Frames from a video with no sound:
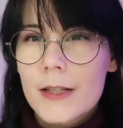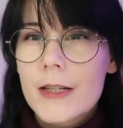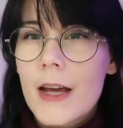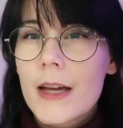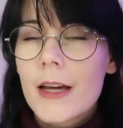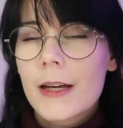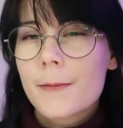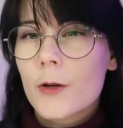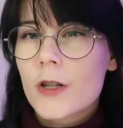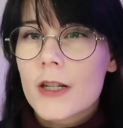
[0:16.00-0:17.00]
Today,
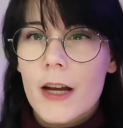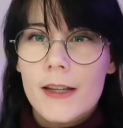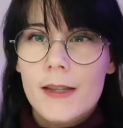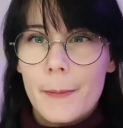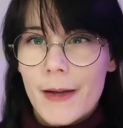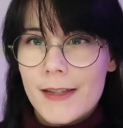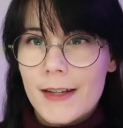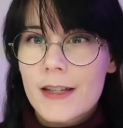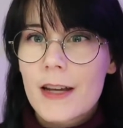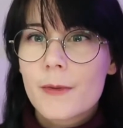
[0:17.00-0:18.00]
I'm going to share some
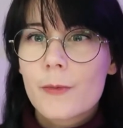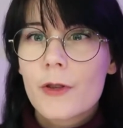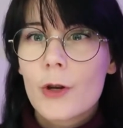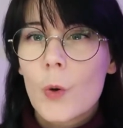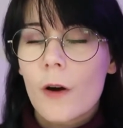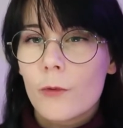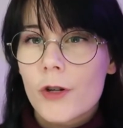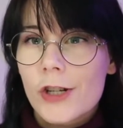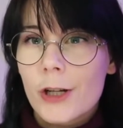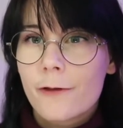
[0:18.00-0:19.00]
basic tips with you of
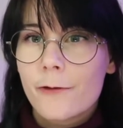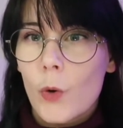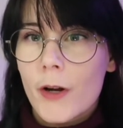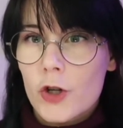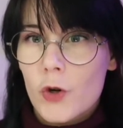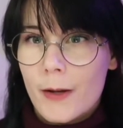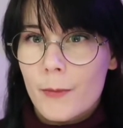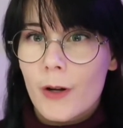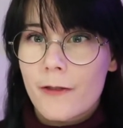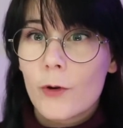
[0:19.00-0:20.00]
what to look for in a
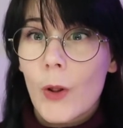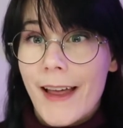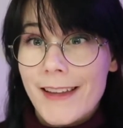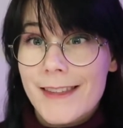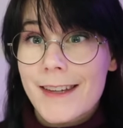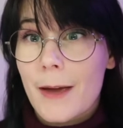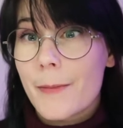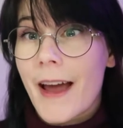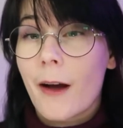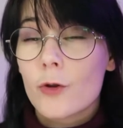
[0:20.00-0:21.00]
tripod for landscape
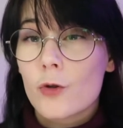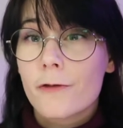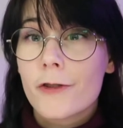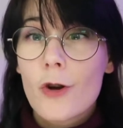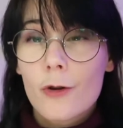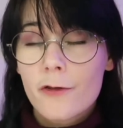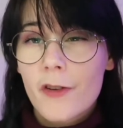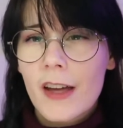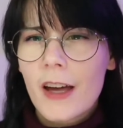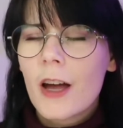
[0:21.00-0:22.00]
and outdoor
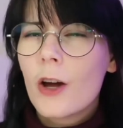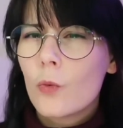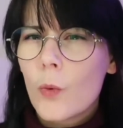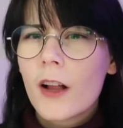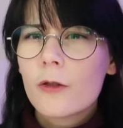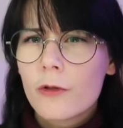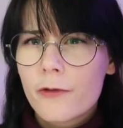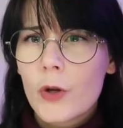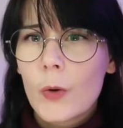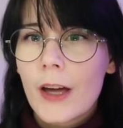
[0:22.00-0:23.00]
photography while
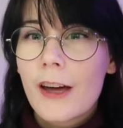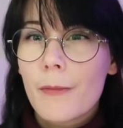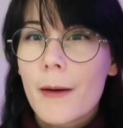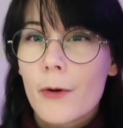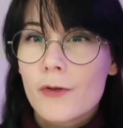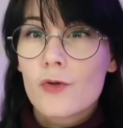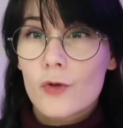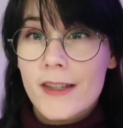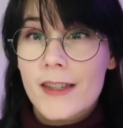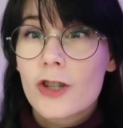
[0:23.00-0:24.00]
reviewing my most
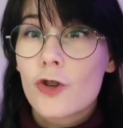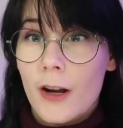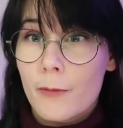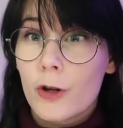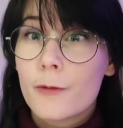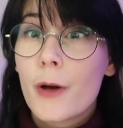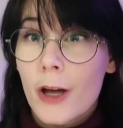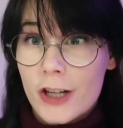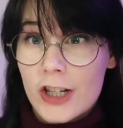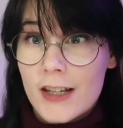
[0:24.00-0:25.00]
recent tripod
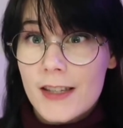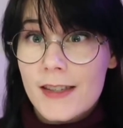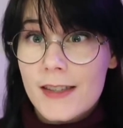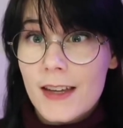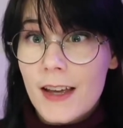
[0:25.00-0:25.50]
purchase,